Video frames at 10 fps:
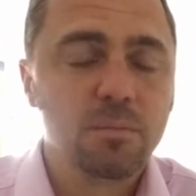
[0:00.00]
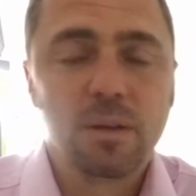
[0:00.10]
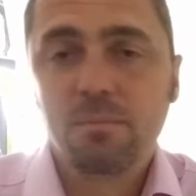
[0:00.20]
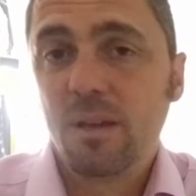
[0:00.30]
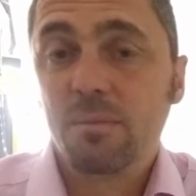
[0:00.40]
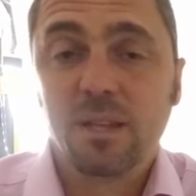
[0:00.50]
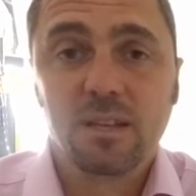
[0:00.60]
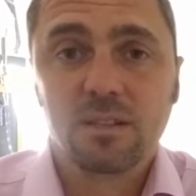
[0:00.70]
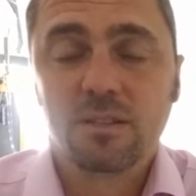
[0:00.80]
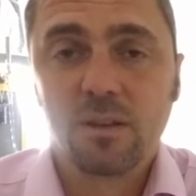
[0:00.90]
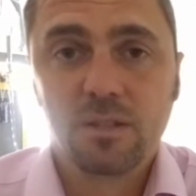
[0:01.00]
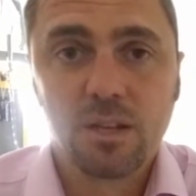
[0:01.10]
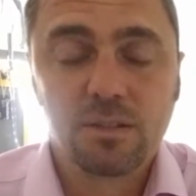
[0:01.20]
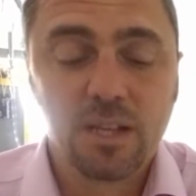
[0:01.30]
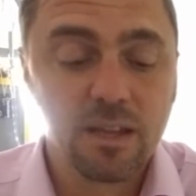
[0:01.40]
but maybe they just don't
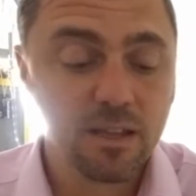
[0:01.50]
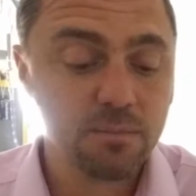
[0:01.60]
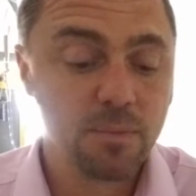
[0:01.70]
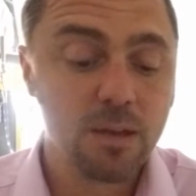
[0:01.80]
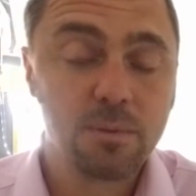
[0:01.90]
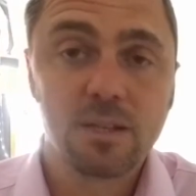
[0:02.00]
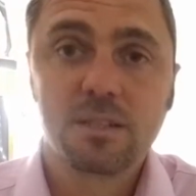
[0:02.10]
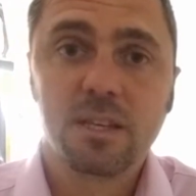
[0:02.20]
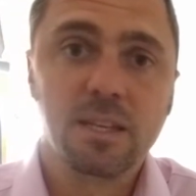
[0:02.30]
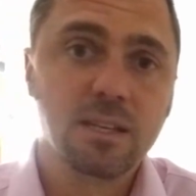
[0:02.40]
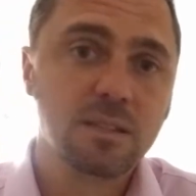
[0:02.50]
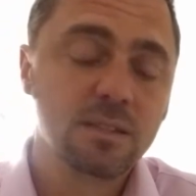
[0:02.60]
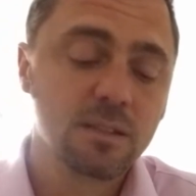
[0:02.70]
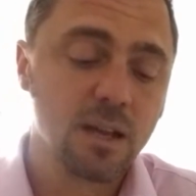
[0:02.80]
gel together. Maybe it's the yeast.